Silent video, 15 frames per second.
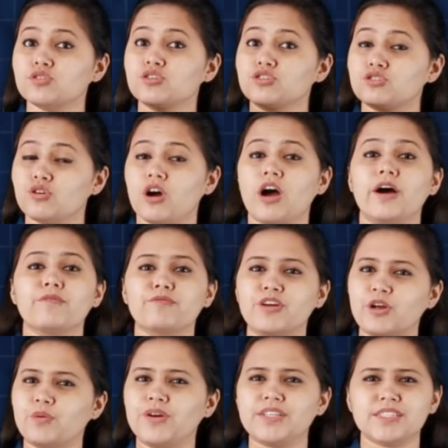to draw a
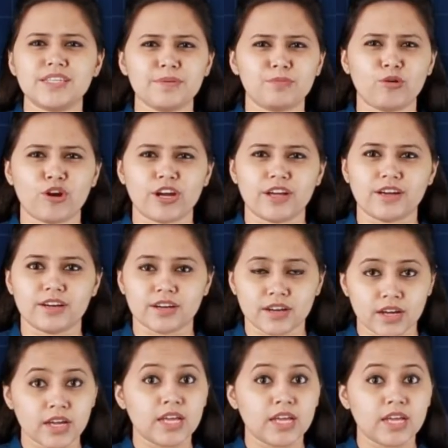frequency polygon,